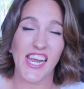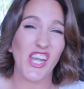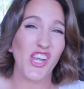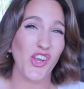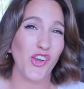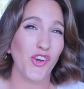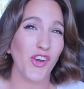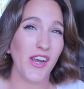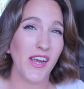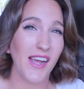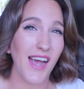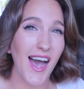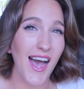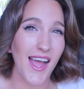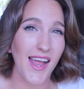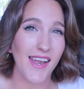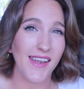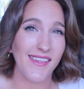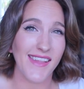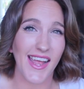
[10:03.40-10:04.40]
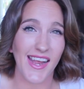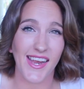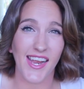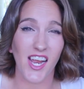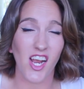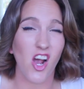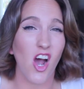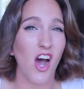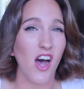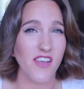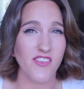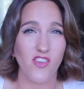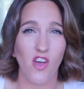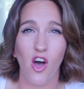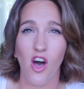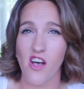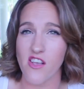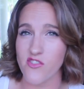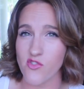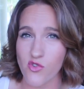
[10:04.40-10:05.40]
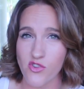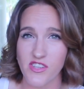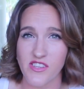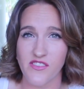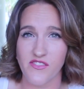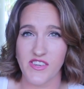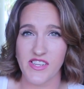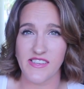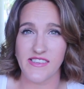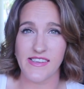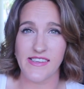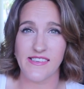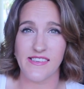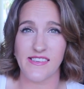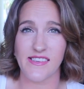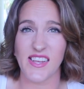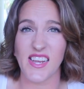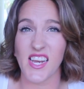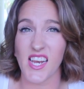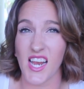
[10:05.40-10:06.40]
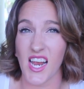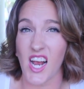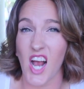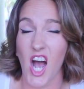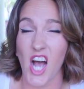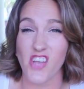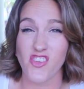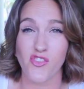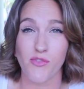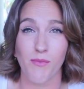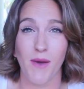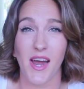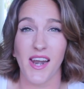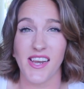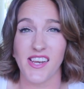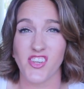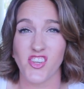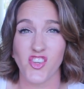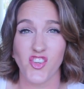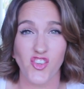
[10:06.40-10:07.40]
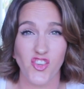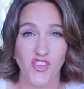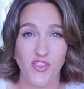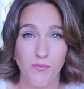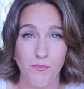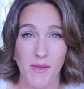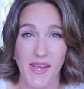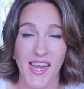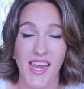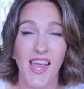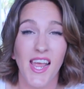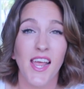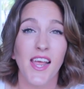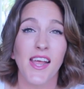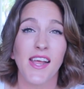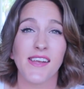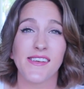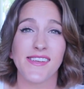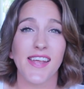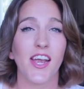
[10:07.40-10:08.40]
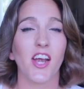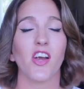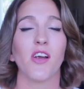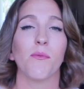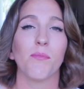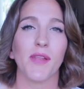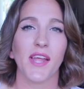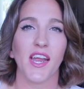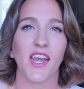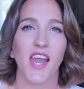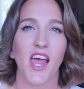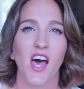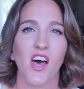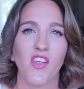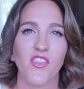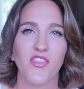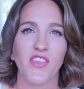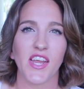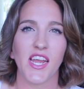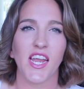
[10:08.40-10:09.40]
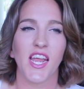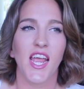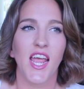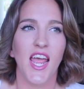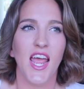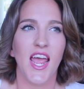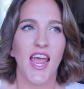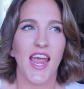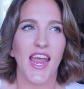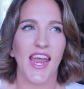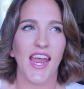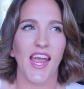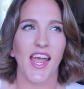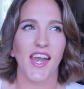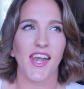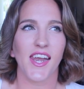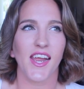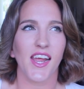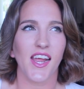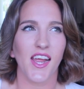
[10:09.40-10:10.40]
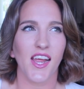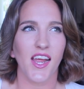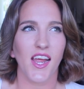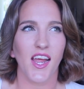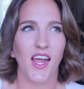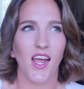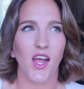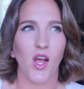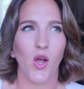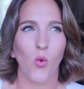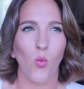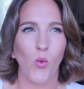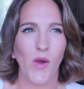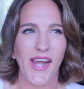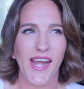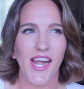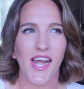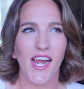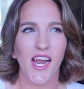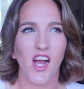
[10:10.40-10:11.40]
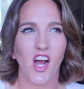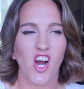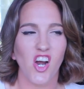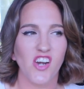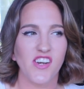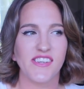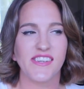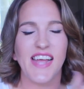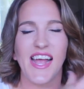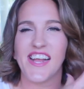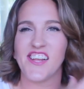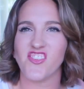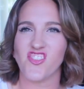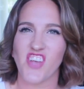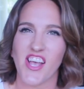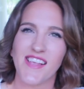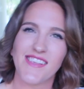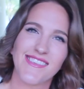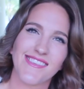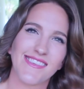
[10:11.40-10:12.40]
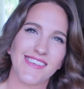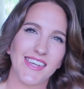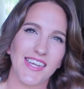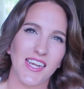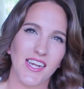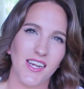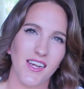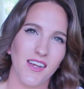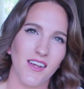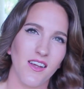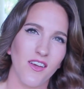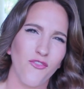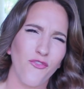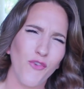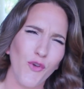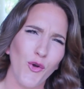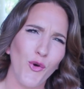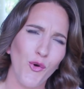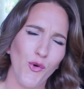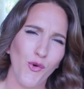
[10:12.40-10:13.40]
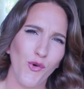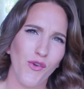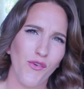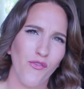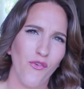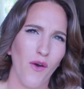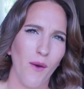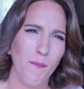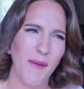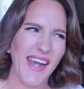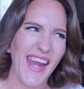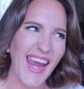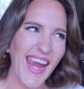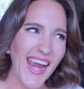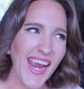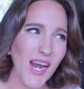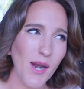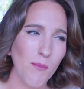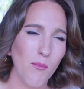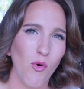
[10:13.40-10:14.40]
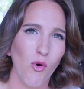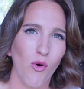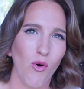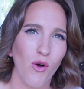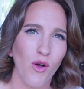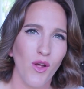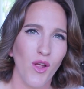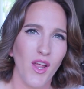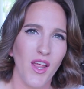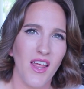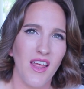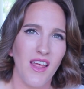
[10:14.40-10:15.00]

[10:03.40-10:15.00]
in your gut that can cause all sorts of diseases and can cause your body to just be terribly unhealthy. And we are digesting food from an animal